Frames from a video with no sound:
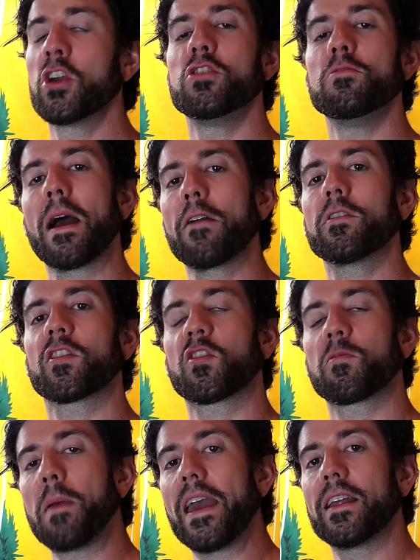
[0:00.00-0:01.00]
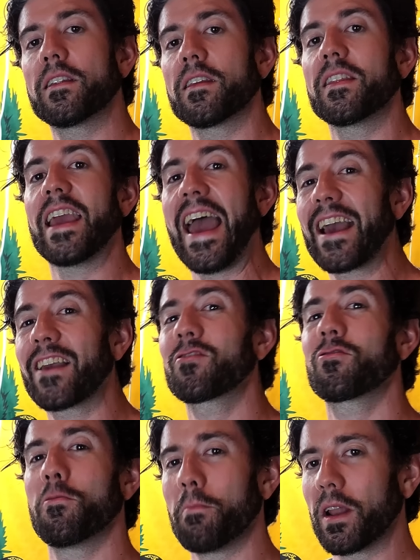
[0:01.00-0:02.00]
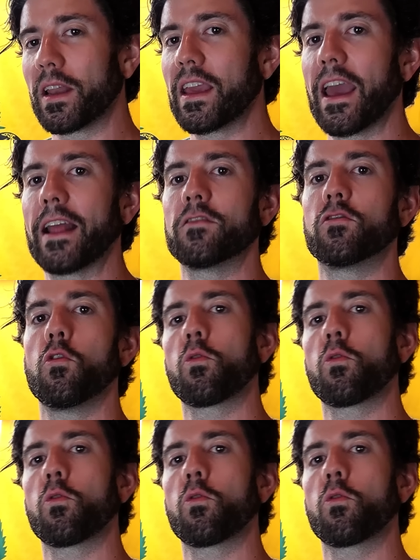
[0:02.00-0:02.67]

you might wanna spend the extra money and